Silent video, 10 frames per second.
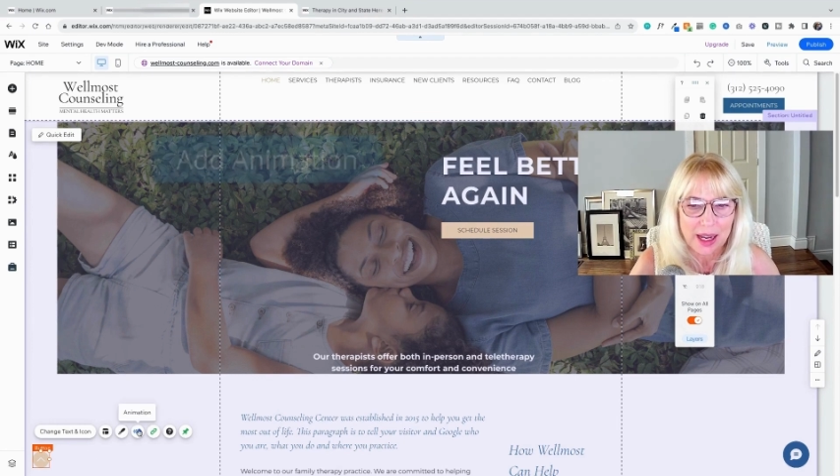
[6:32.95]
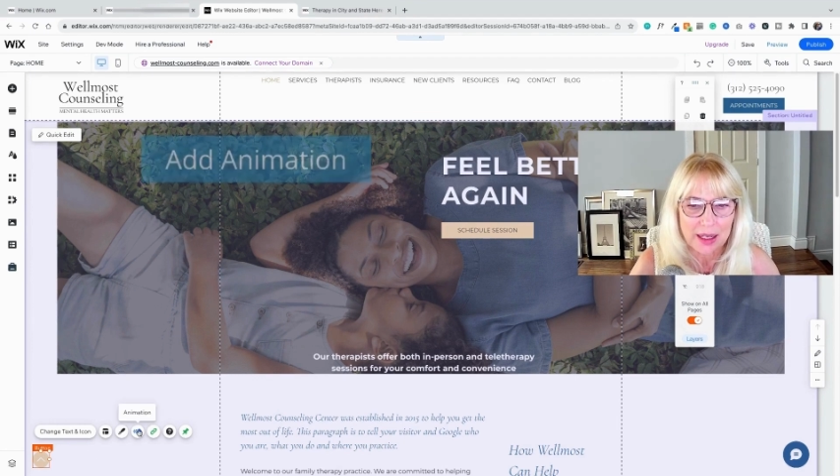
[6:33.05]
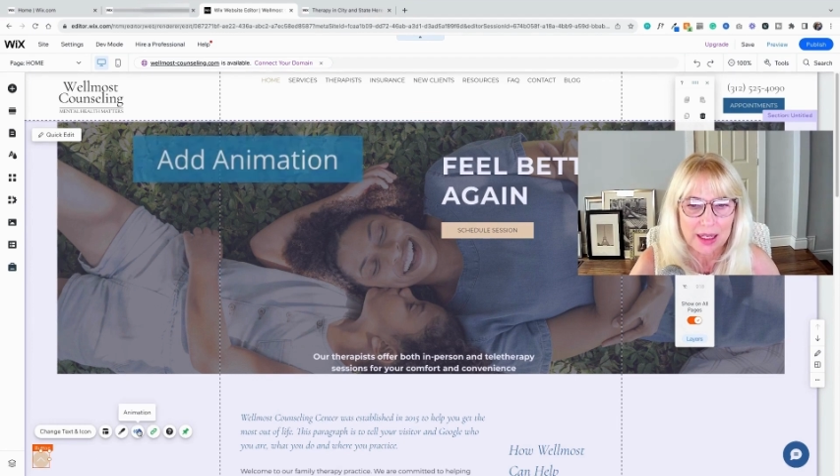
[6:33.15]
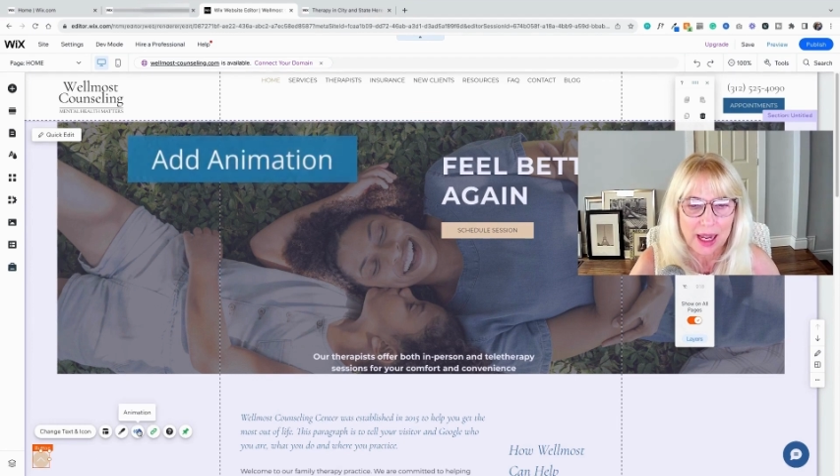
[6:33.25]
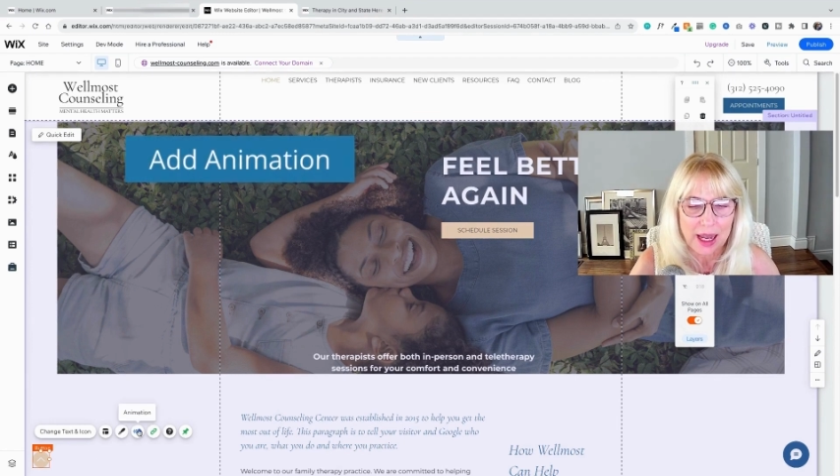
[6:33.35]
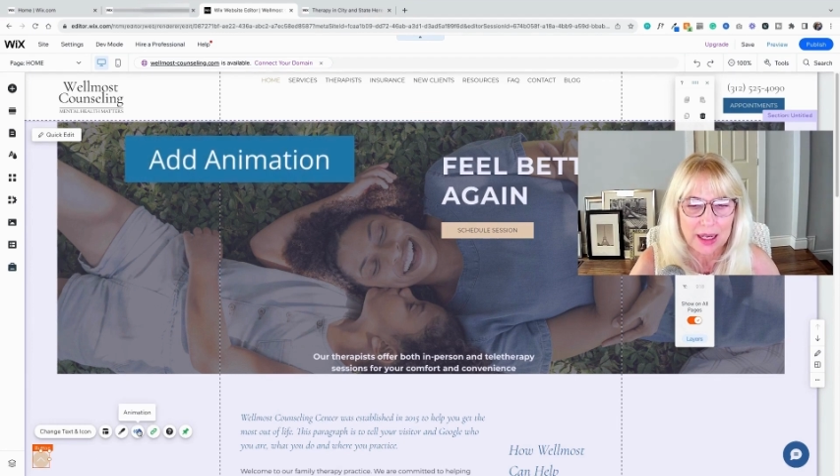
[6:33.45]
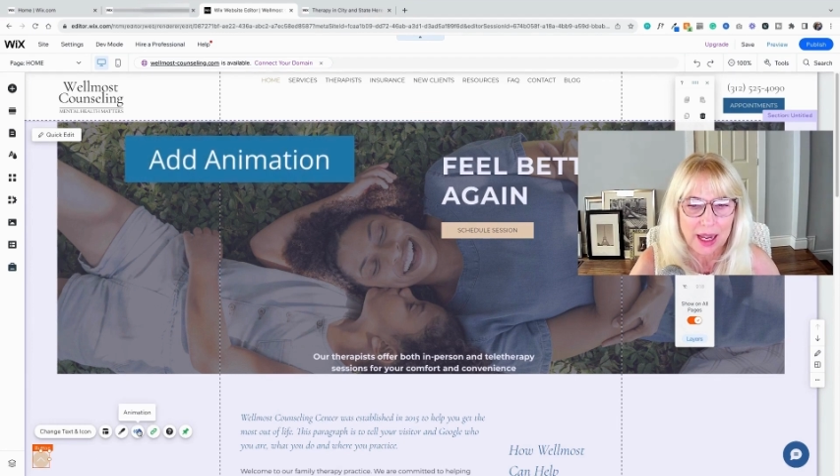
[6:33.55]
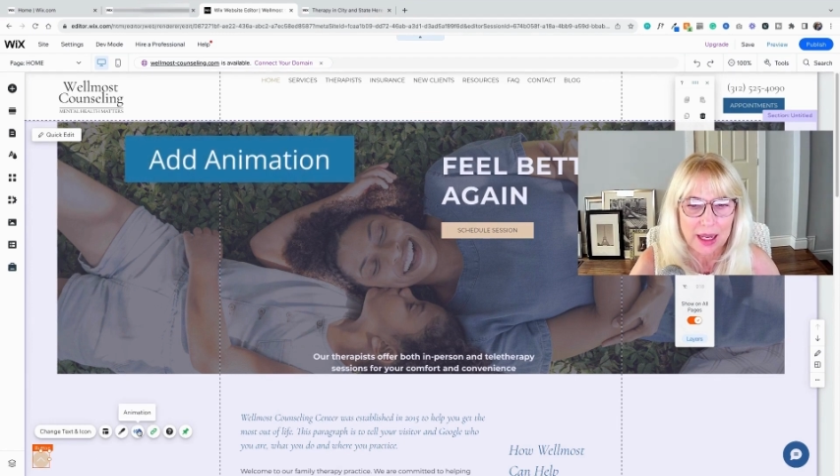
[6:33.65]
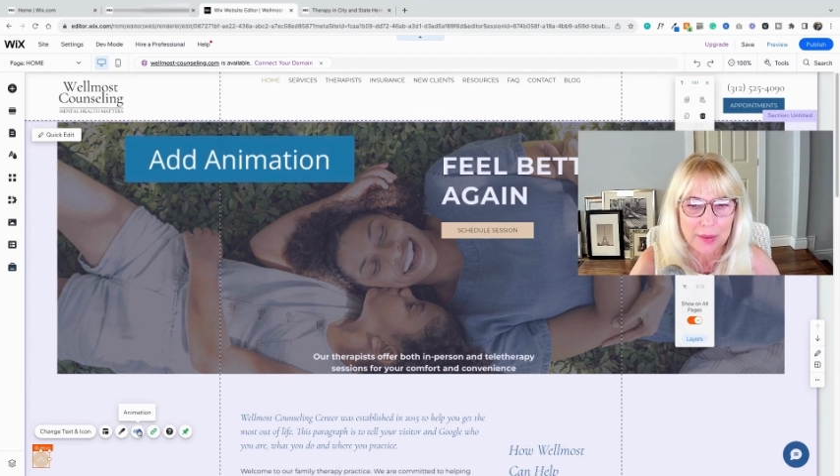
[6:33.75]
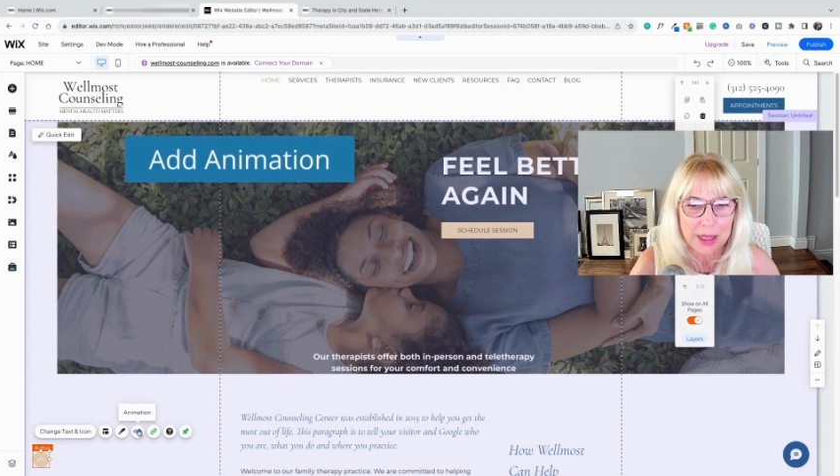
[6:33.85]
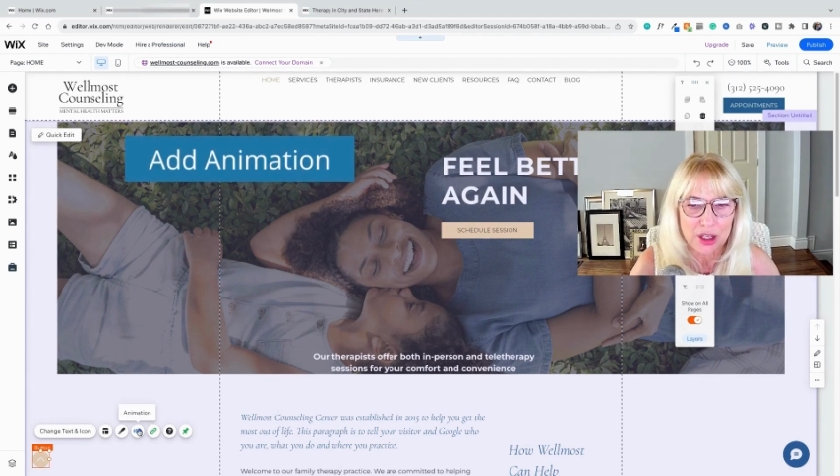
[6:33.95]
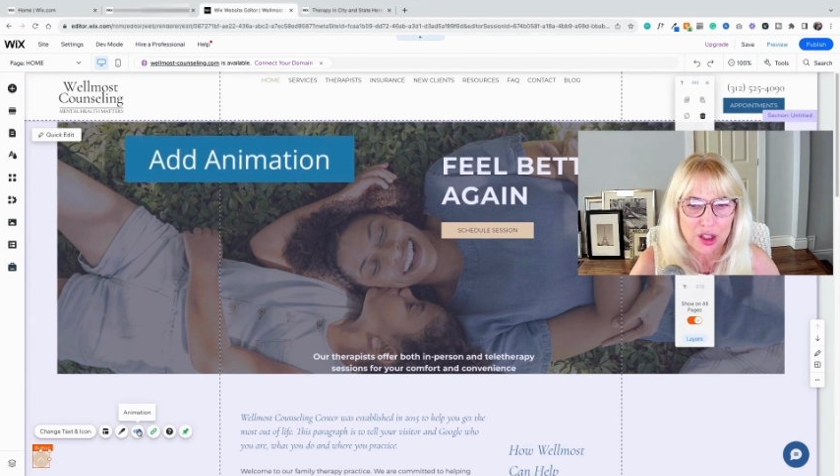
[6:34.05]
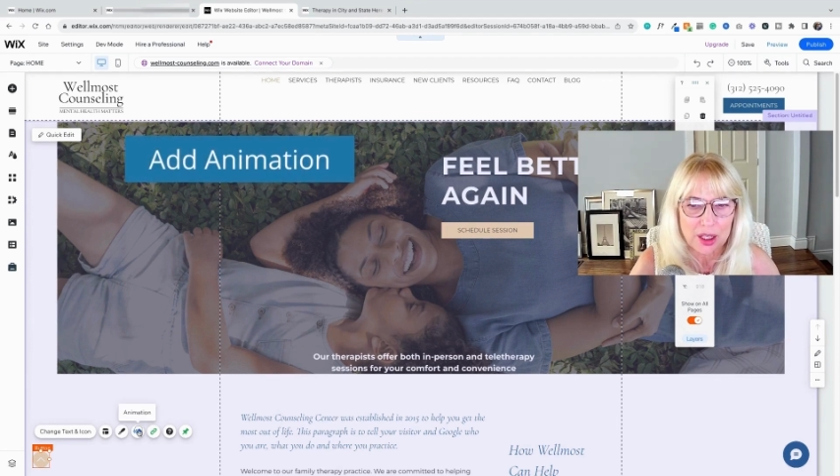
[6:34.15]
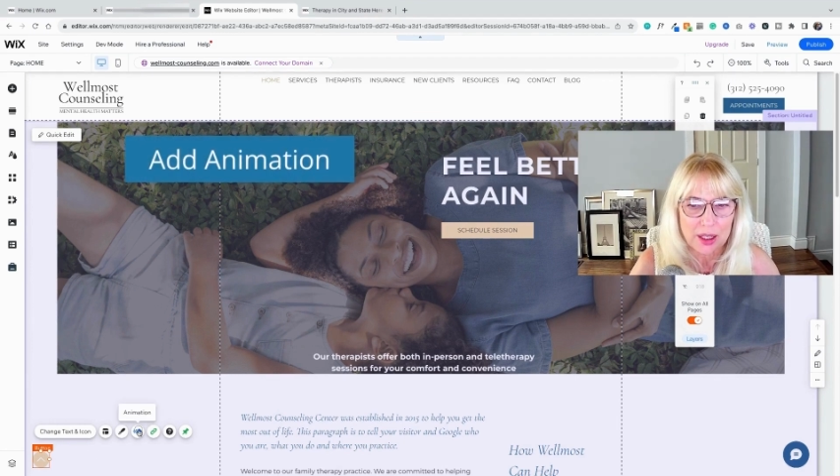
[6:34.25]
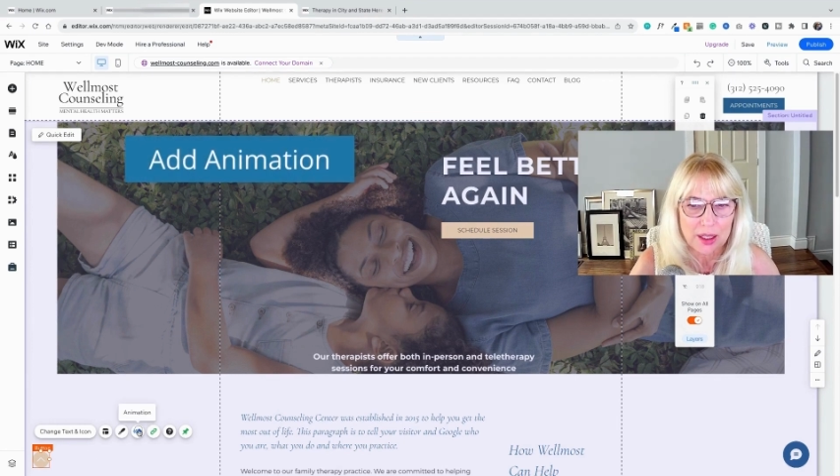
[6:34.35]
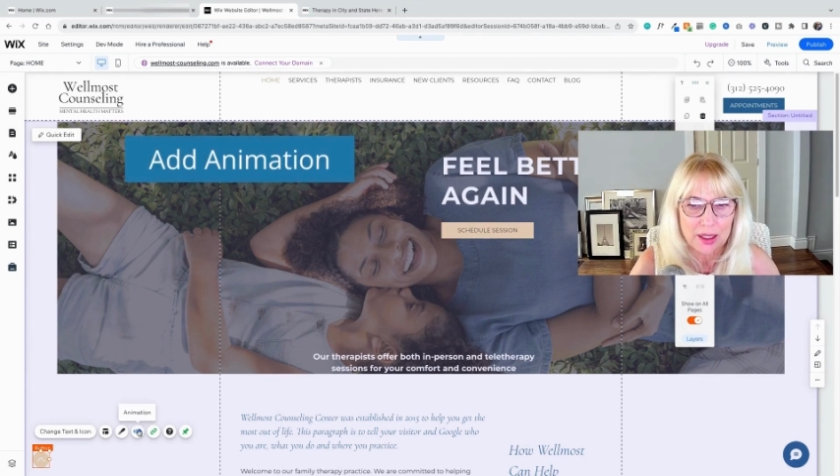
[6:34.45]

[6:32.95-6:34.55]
I'm going to add animation.